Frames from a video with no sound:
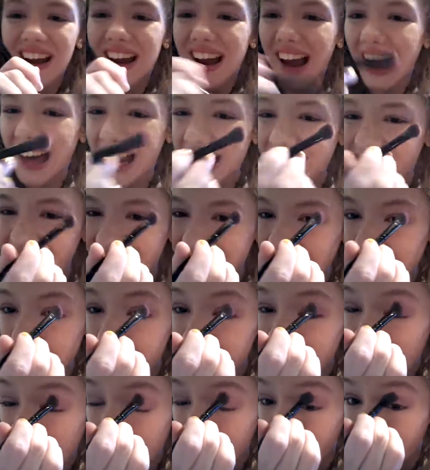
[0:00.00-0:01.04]
I
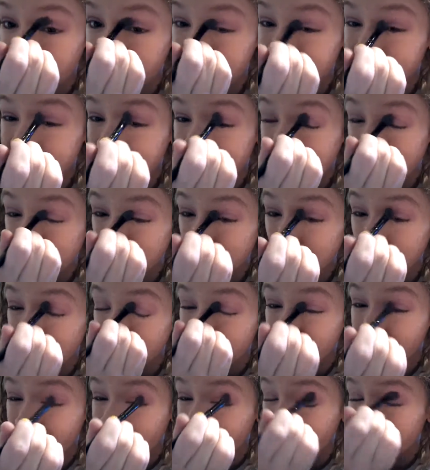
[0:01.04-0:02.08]
never done makeup on camera
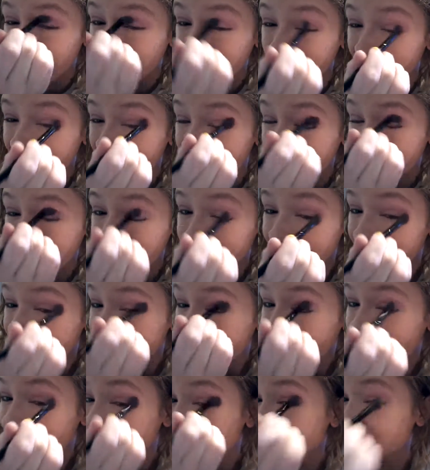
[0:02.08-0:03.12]
before.
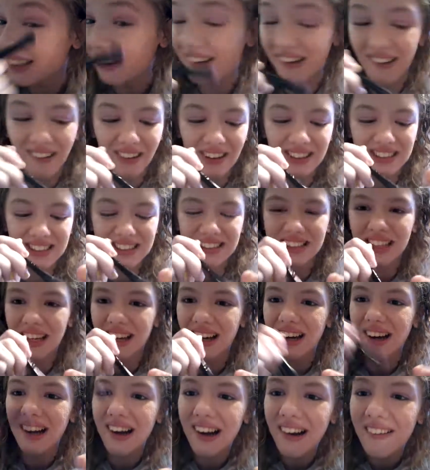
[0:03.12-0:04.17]
This is
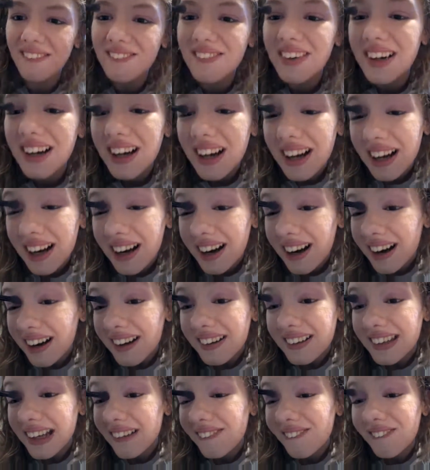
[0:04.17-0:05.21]
awesome.
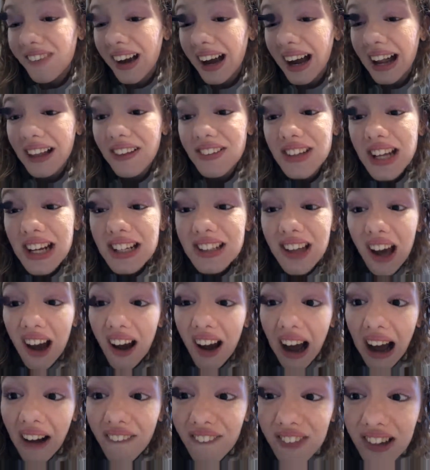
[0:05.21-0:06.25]
Yep, behind these,
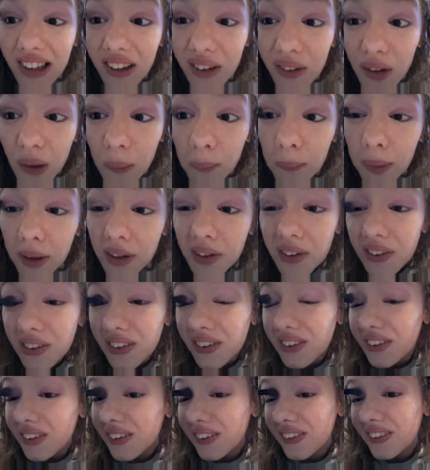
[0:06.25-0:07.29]
of Loom
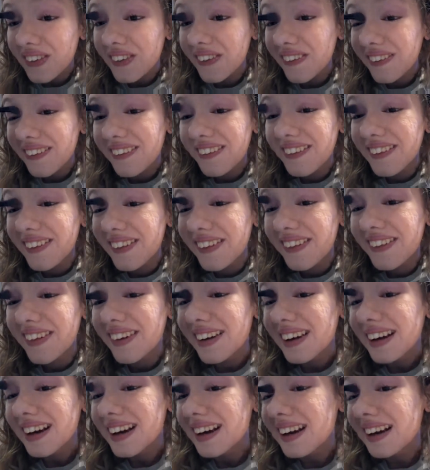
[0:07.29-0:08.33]
Boom.
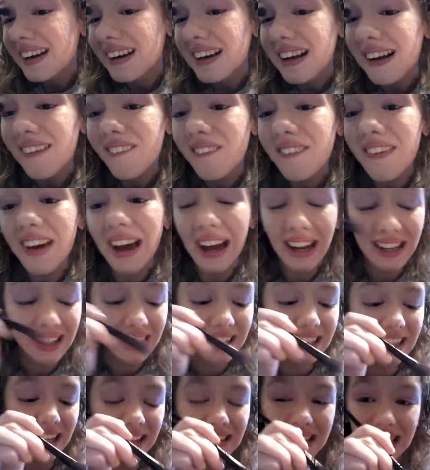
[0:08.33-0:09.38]
I
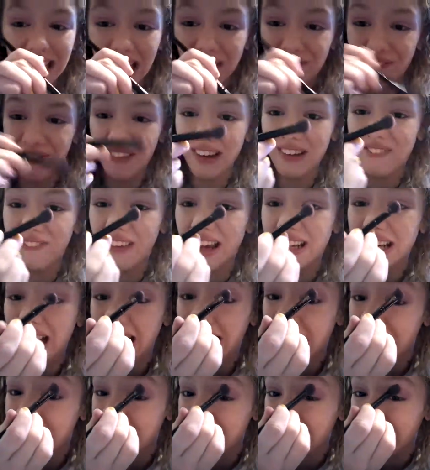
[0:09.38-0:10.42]
can, a little fun fact,
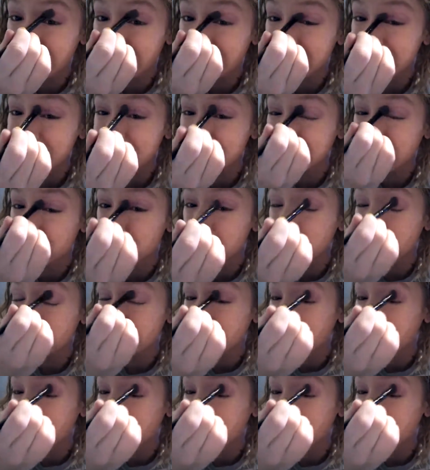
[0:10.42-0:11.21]
I can actually apply